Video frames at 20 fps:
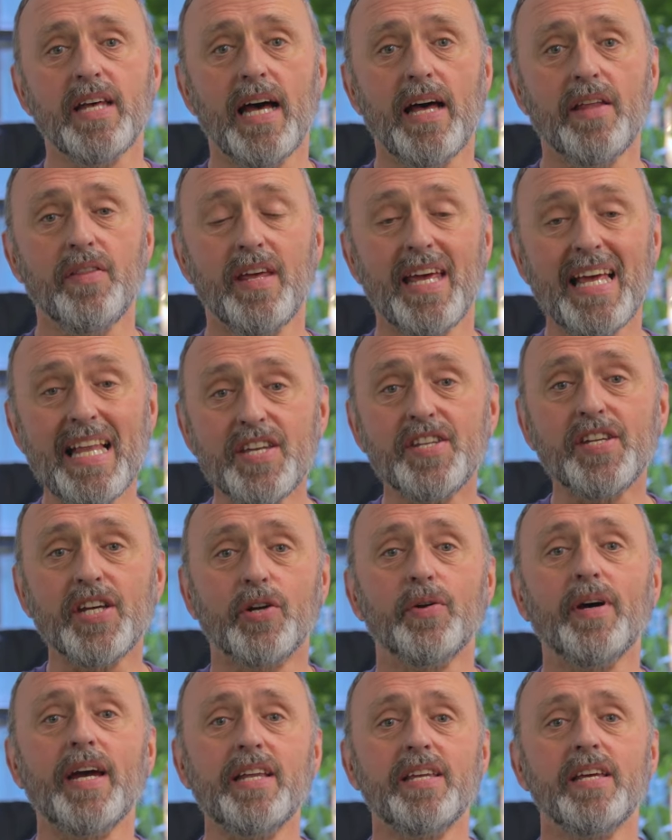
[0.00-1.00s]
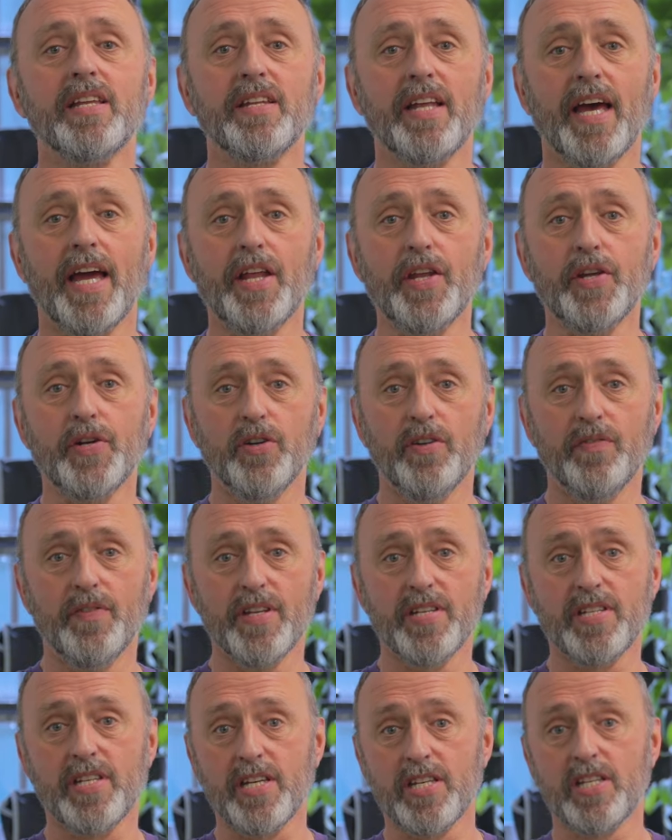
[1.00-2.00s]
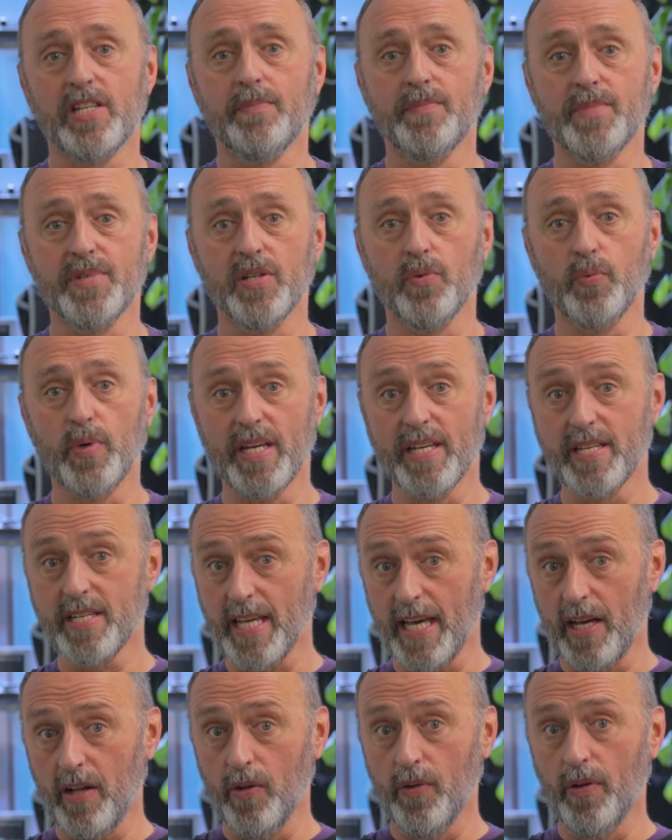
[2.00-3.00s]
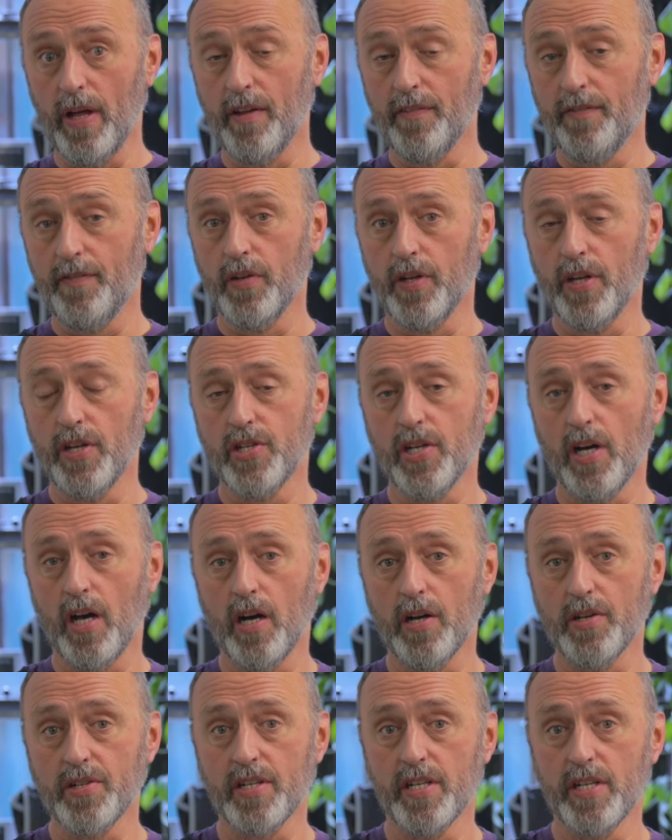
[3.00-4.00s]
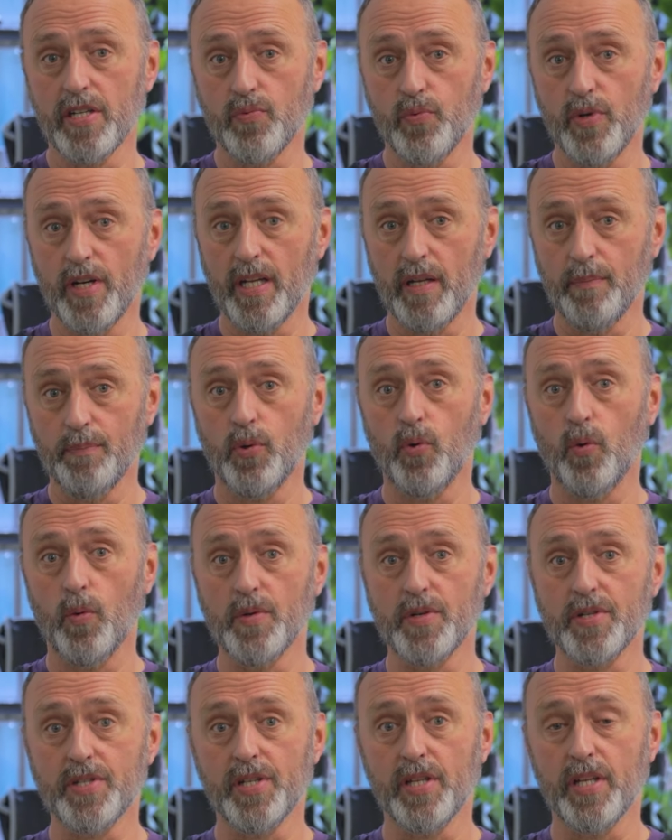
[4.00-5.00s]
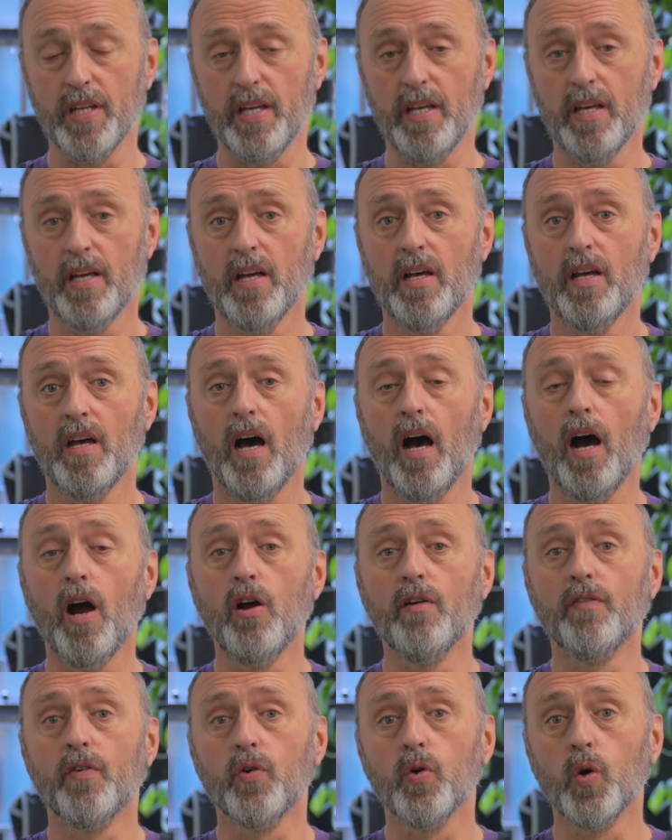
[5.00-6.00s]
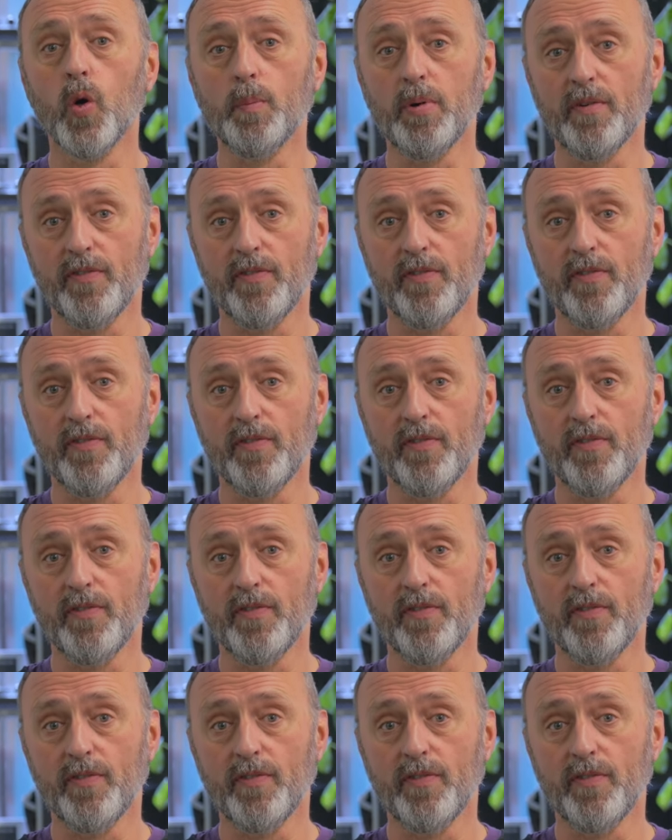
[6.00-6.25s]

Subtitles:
that the integrated nature of the systems that we sell at Fully Charged is really important to the overall